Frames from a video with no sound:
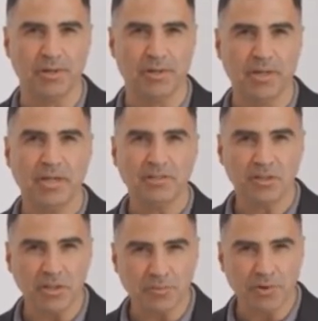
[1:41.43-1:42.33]

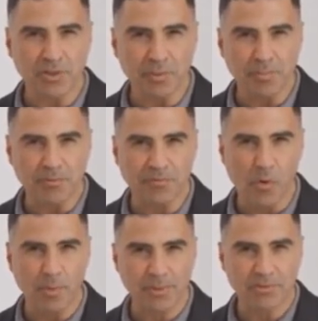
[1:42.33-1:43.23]
surfaces ranging from
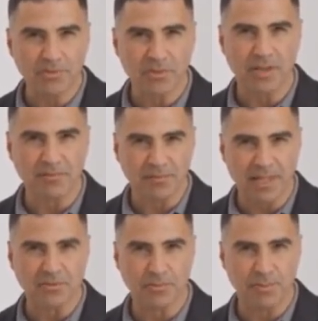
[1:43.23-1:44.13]
curtains to
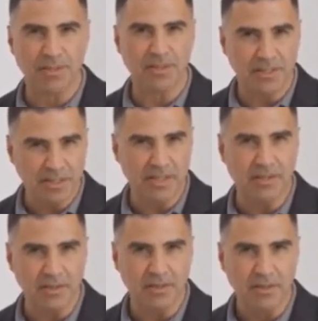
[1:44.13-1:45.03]
thick pile
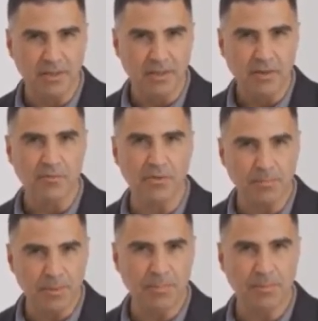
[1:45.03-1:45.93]
carpets,
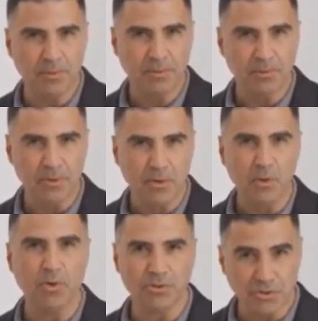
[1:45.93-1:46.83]
and more.
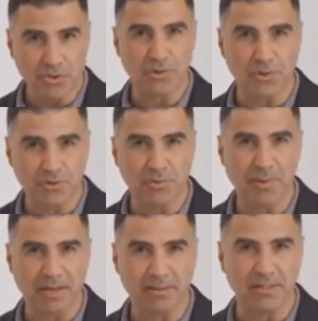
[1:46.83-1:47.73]

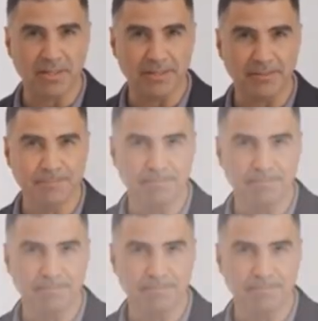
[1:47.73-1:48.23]
No need to